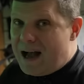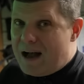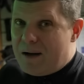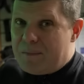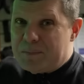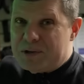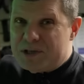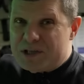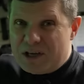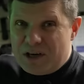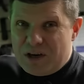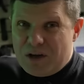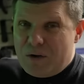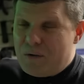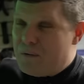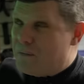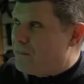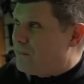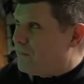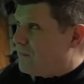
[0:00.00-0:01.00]

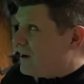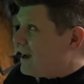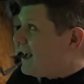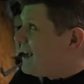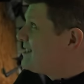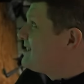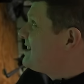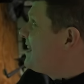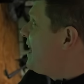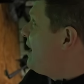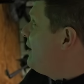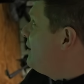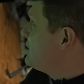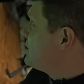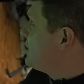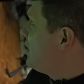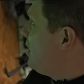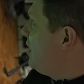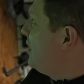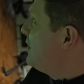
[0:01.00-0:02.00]
absolute flat out
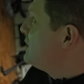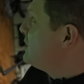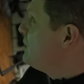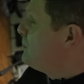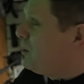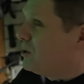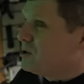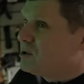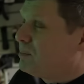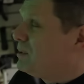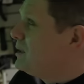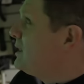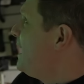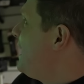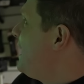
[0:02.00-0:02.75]
as hard as you possibly